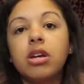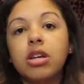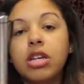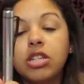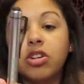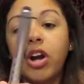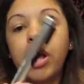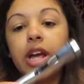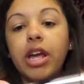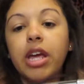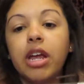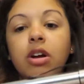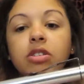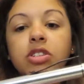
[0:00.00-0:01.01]
It's great.
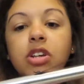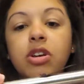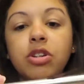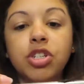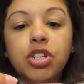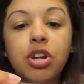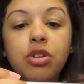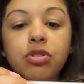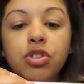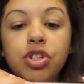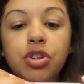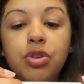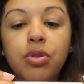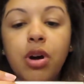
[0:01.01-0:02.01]
It also shows
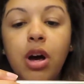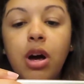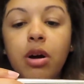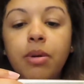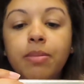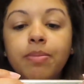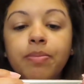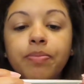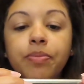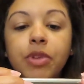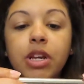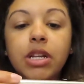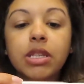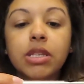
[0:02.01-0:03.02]
you
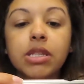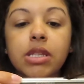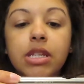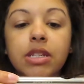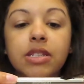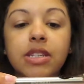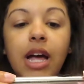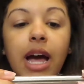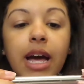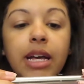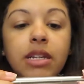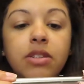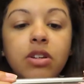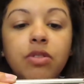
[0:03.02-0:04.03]
the
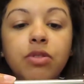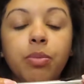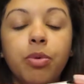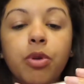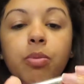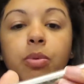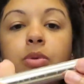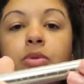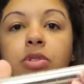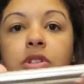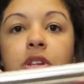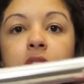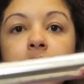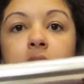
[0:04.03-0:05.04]
size of the
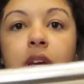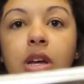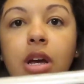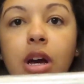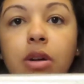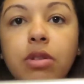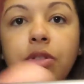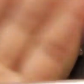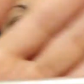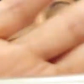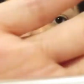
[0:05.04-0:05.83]
pupils. I don't know if you